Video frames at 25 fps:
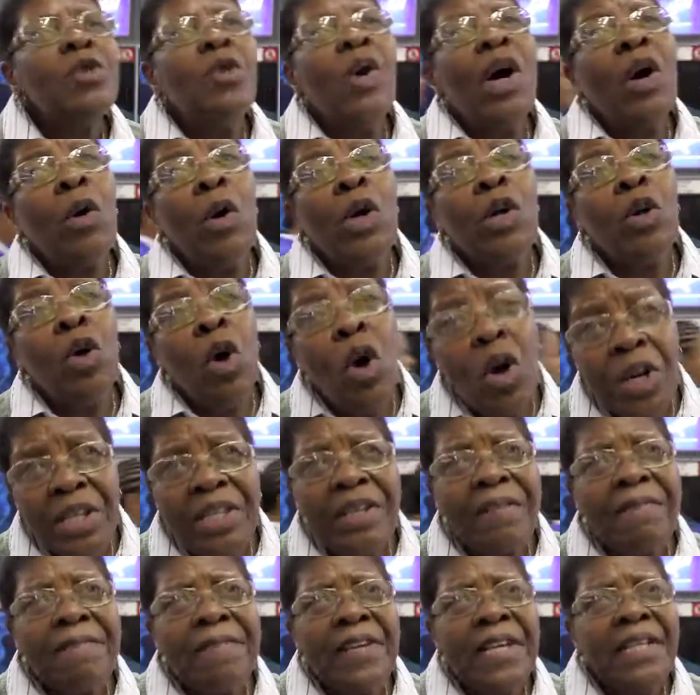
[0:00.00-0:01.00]
who are going on
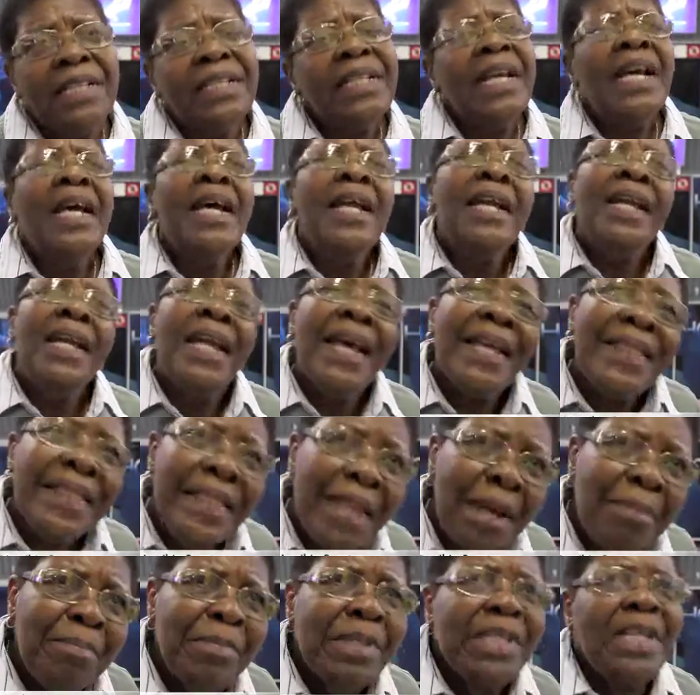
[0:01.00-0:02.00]
the field. Let
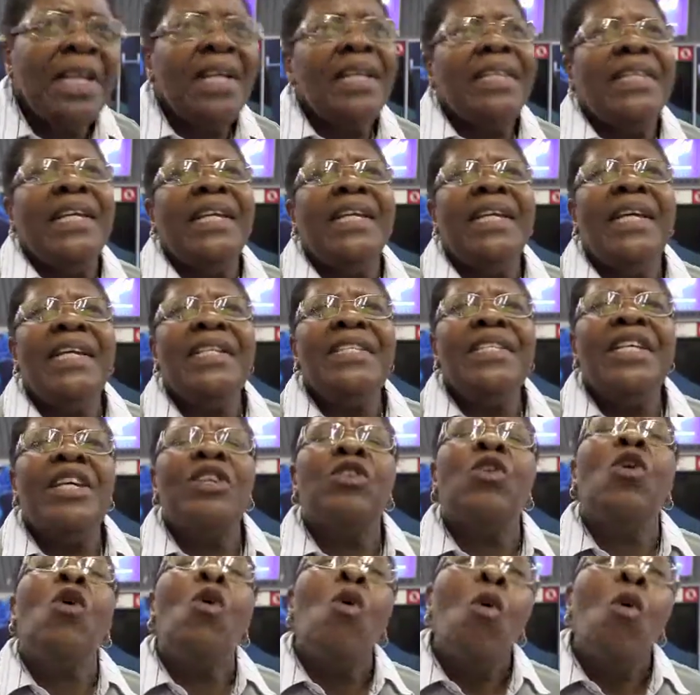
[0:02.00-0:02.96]
them tell the nation